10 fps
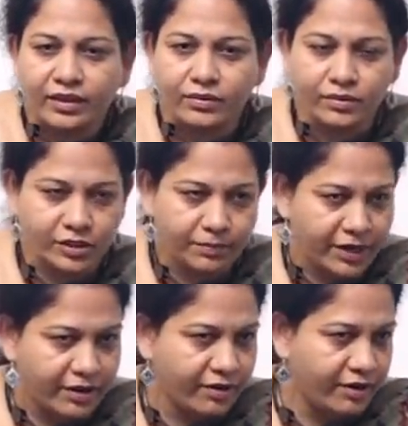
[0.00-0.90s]
who
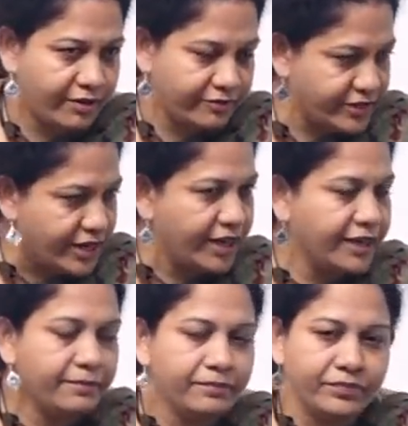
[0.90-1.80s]
spend a lot of
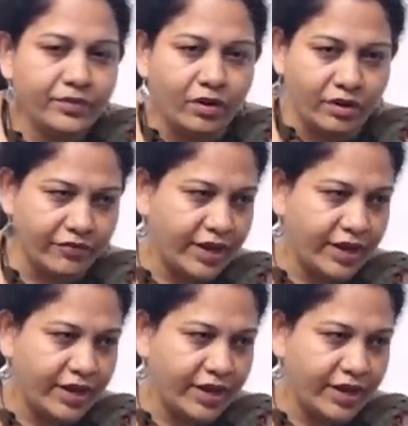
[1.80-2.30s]
time on